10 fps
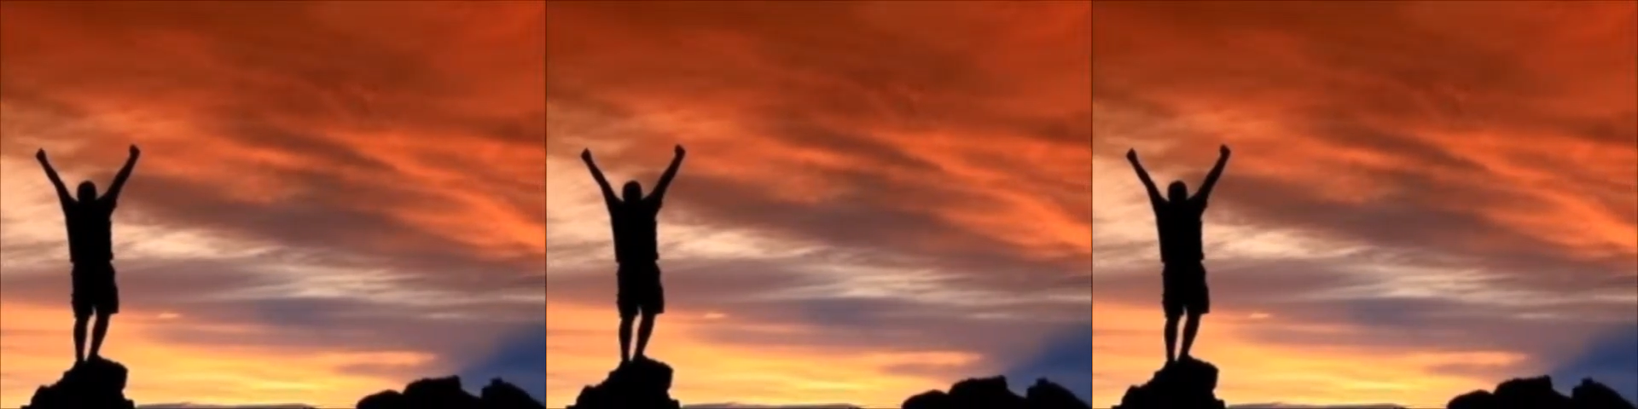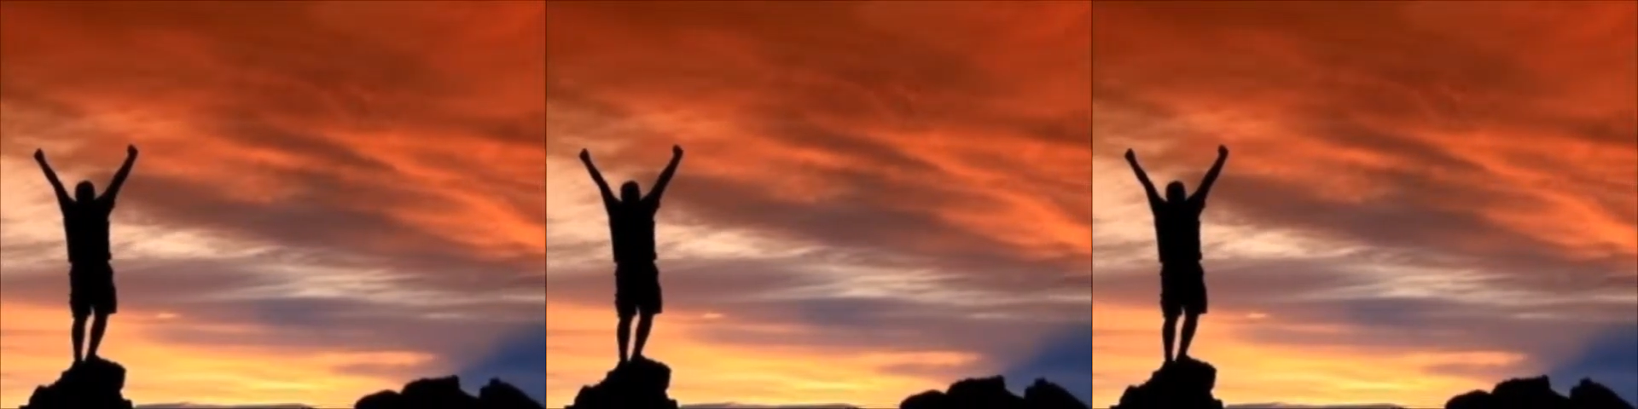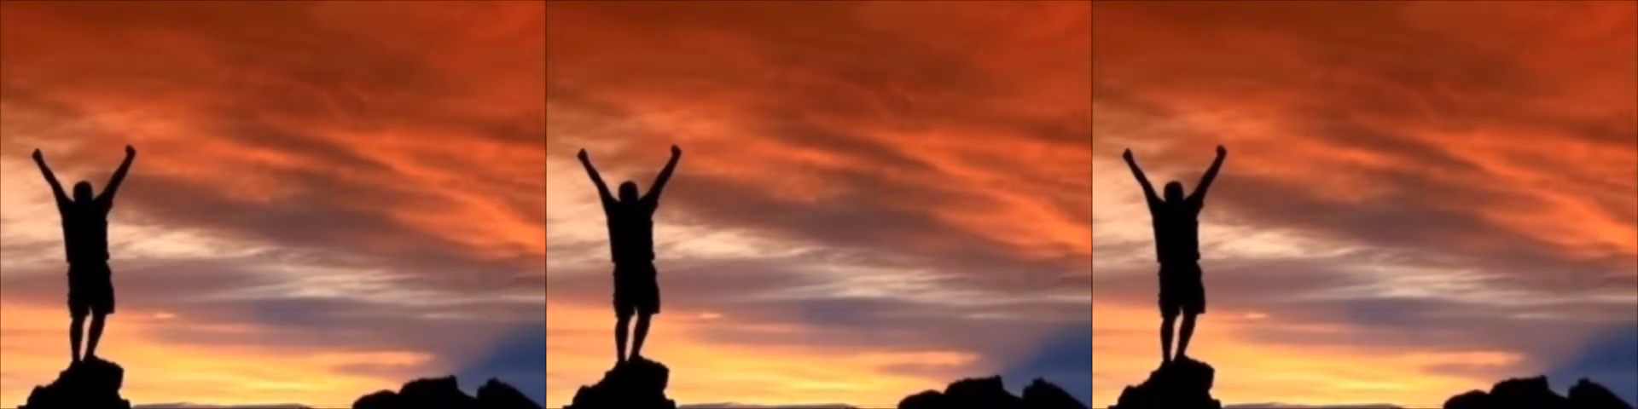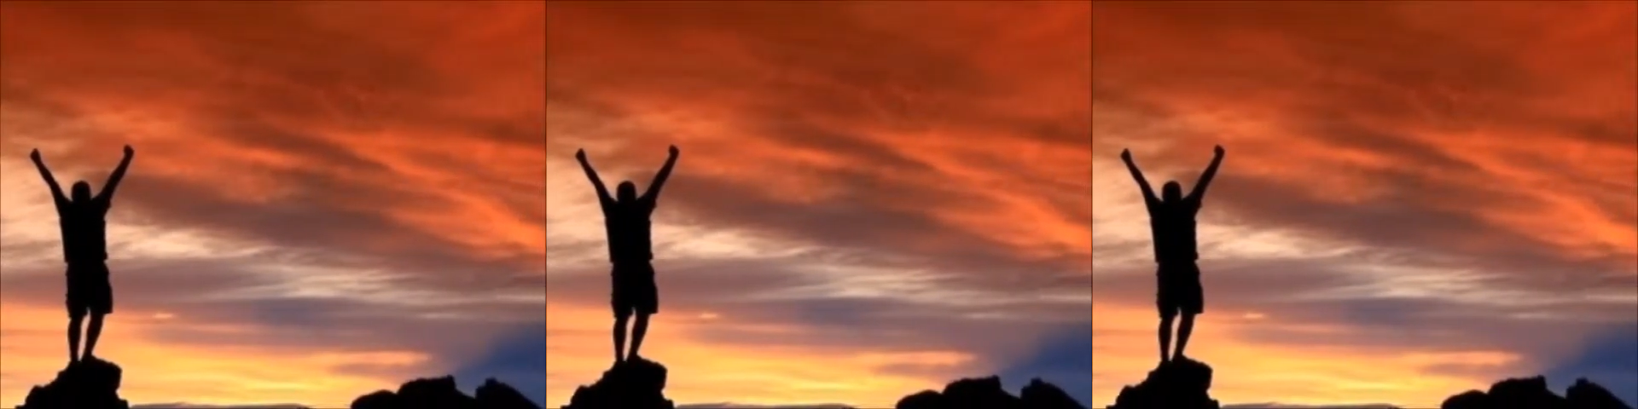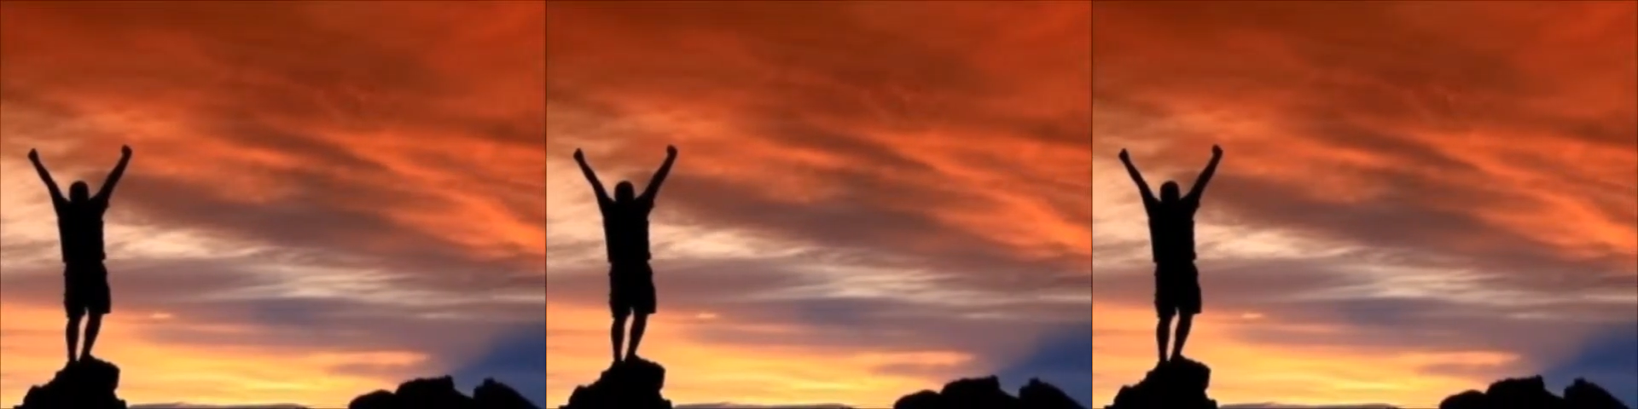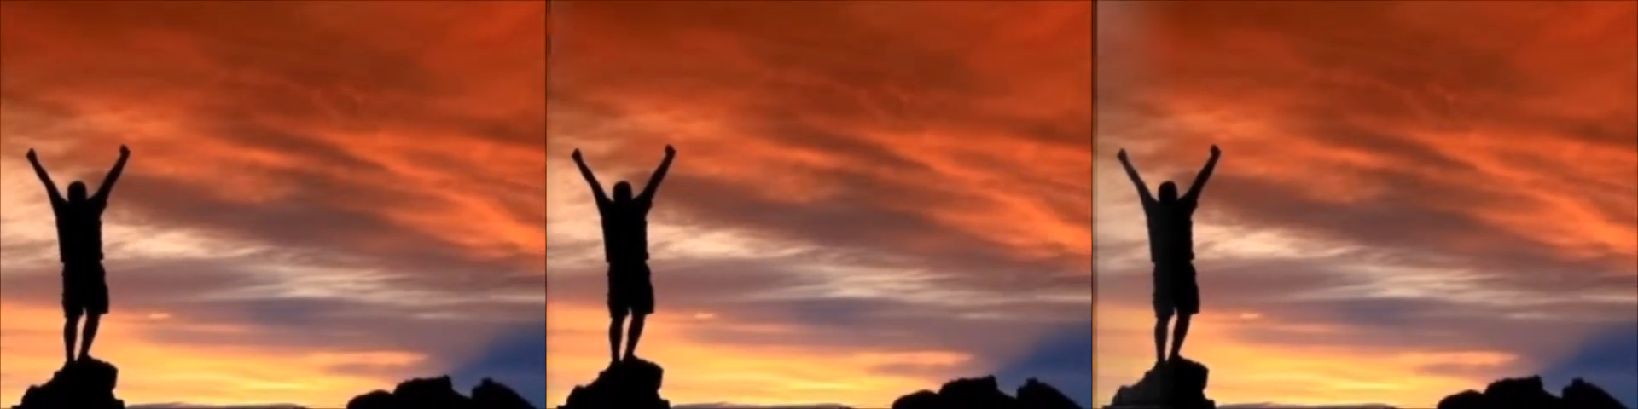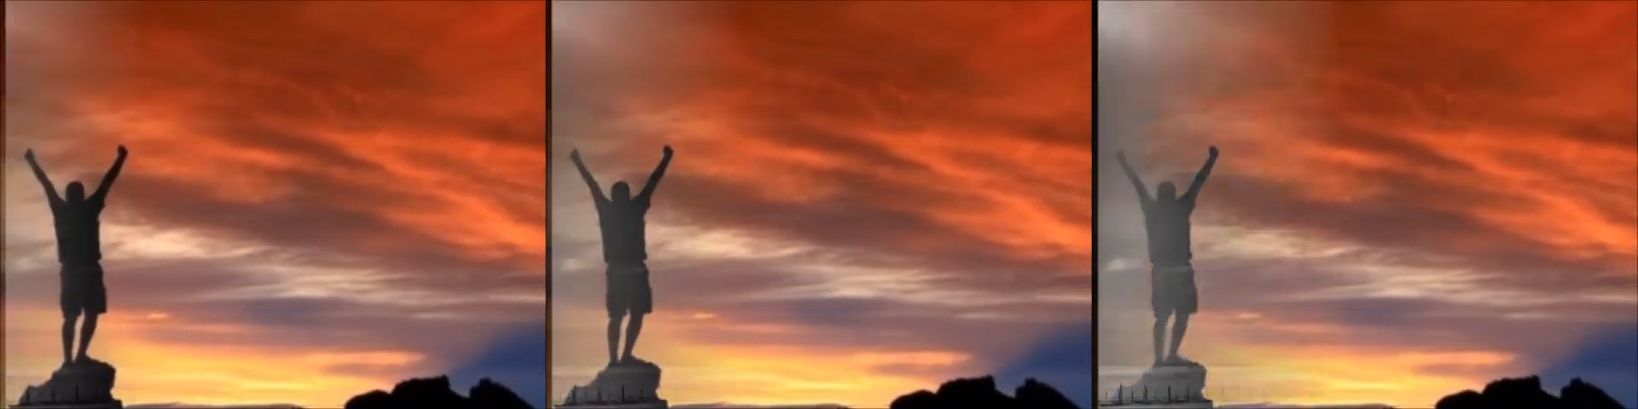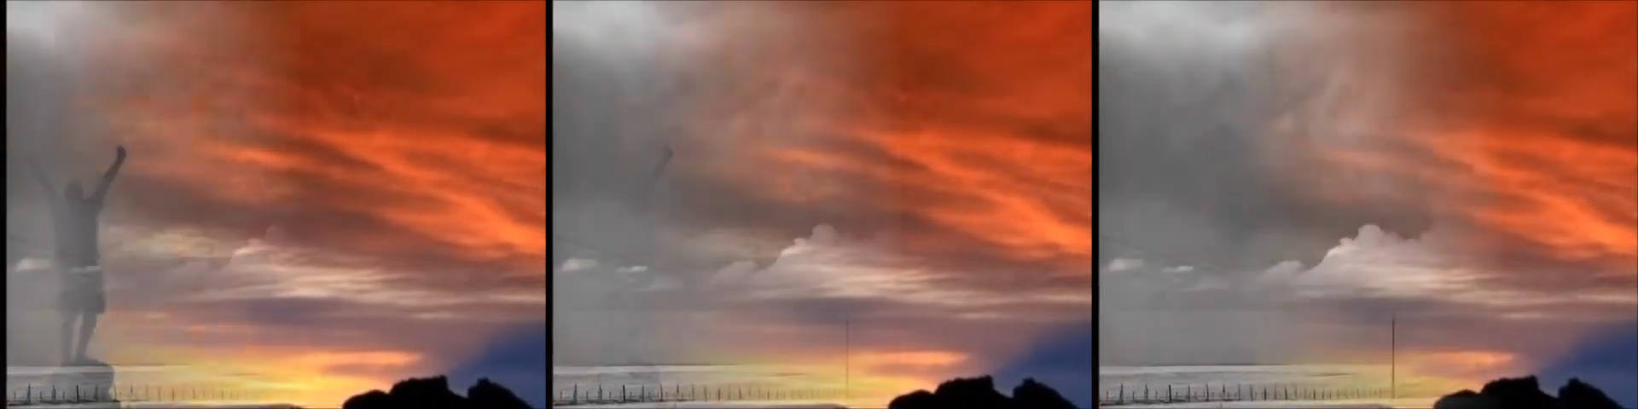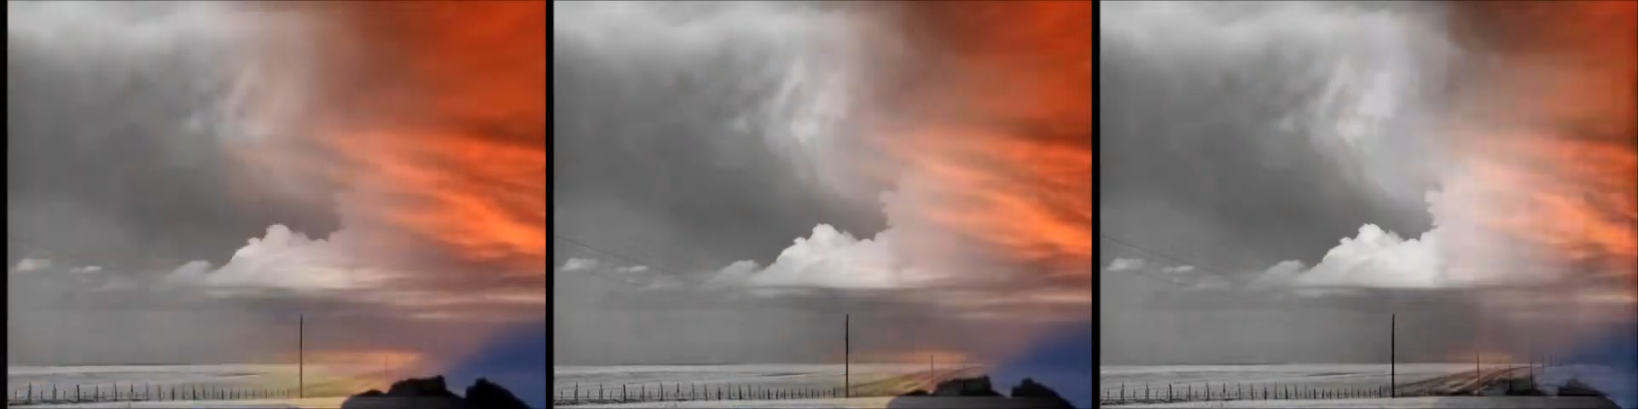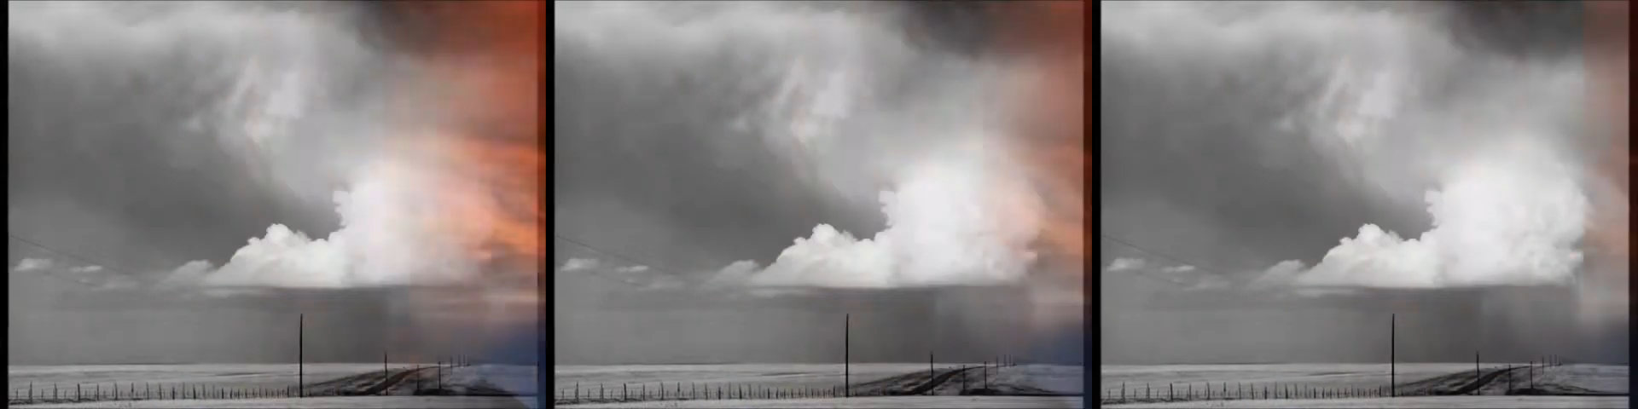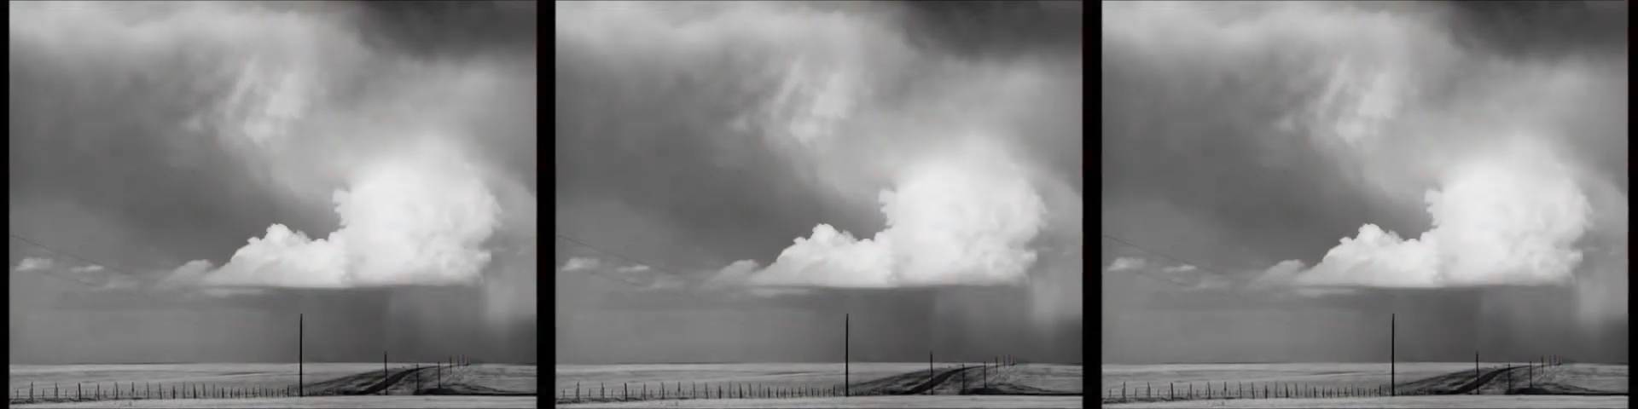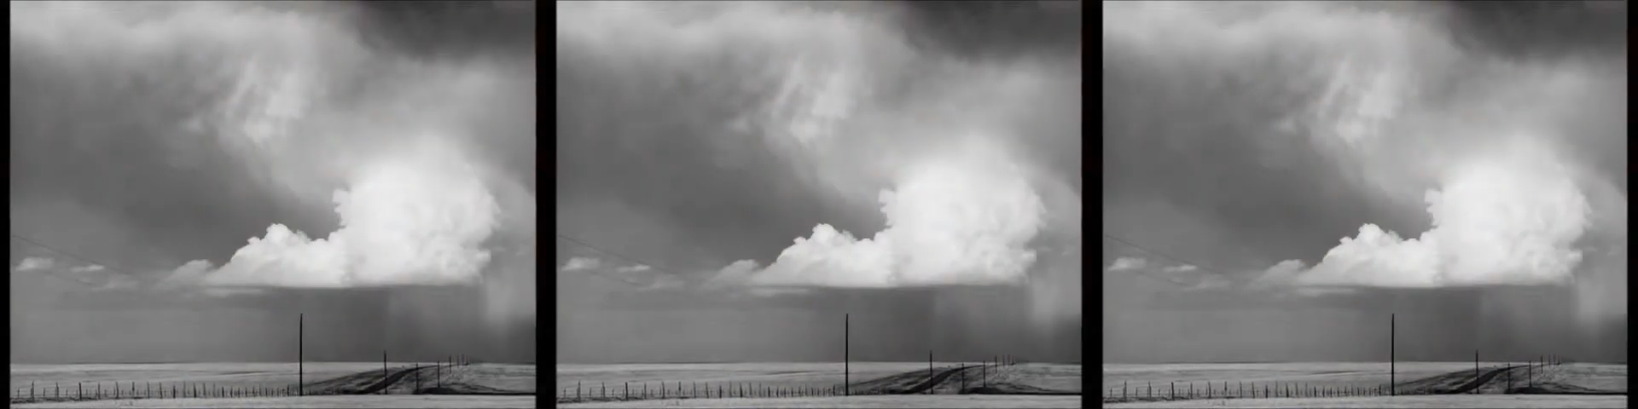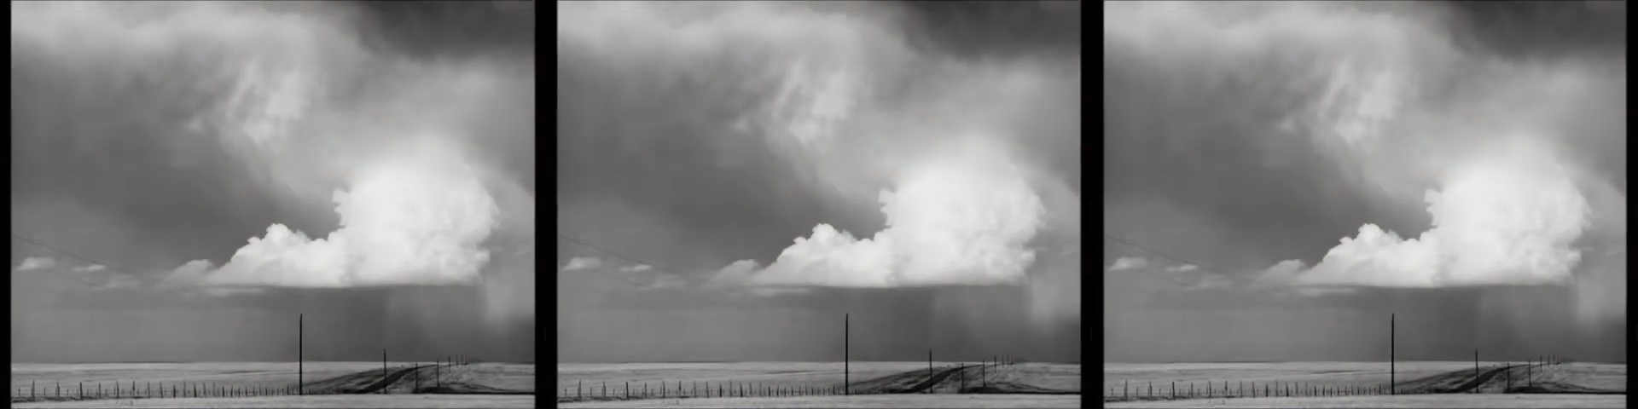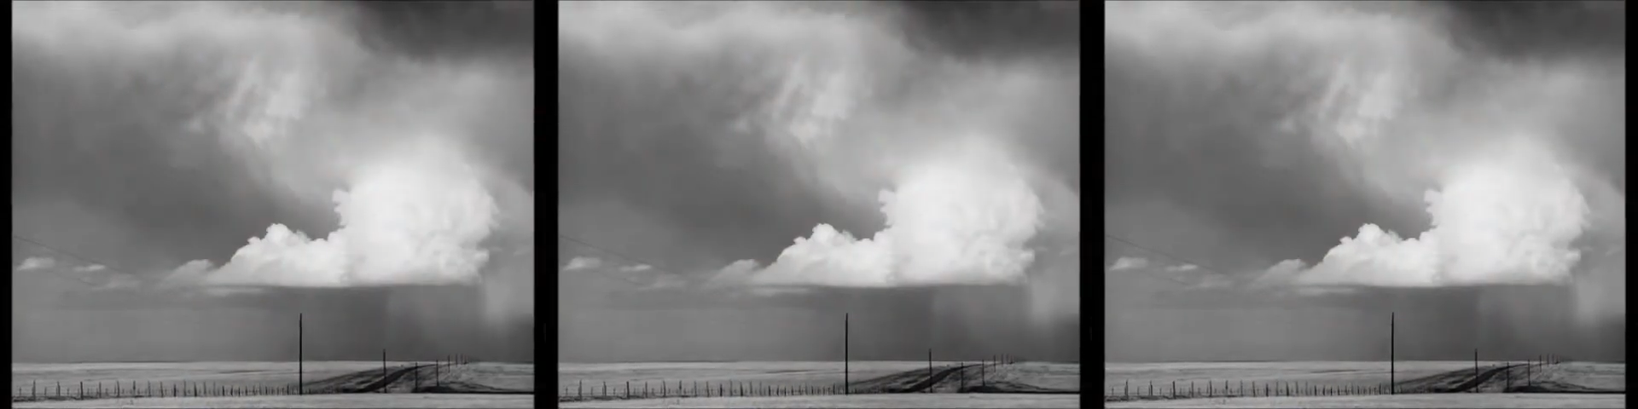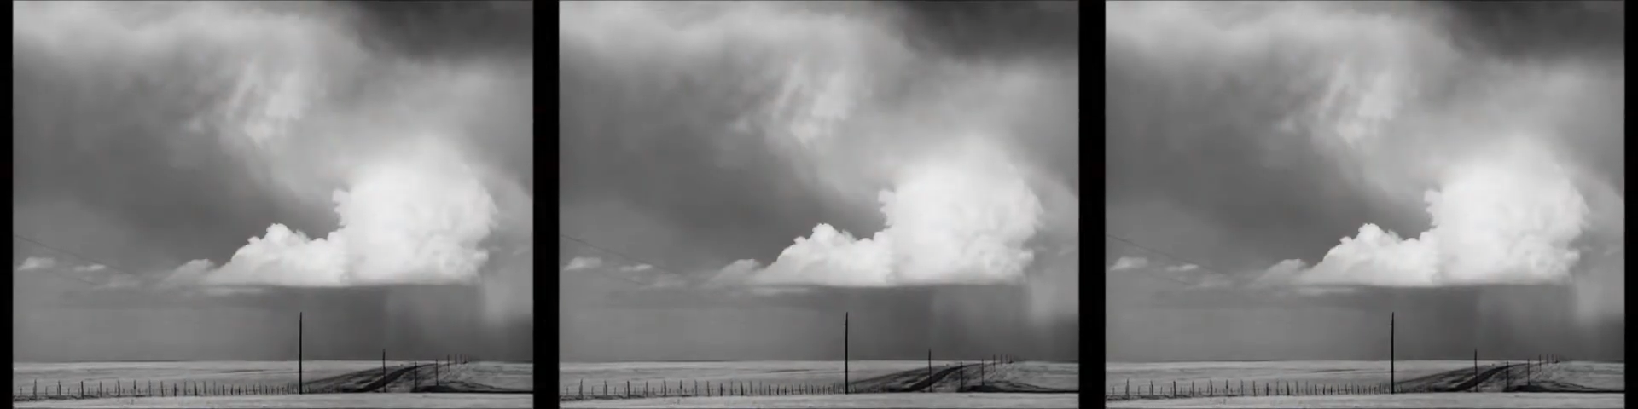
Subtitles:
(no speaker visible)